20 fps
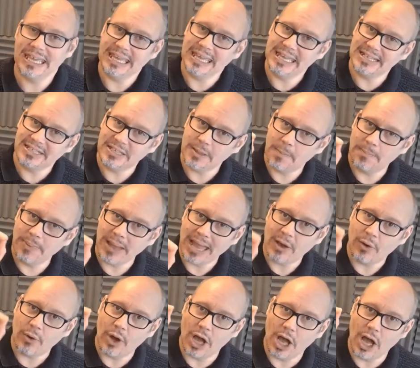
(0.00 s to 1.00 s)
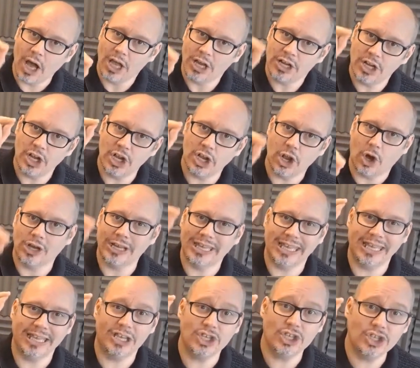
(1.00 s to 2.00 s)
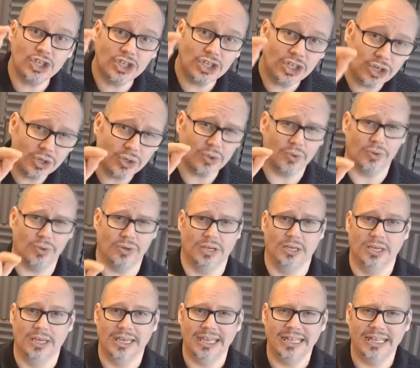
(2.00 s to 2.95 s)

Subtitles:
It's about unlocking you.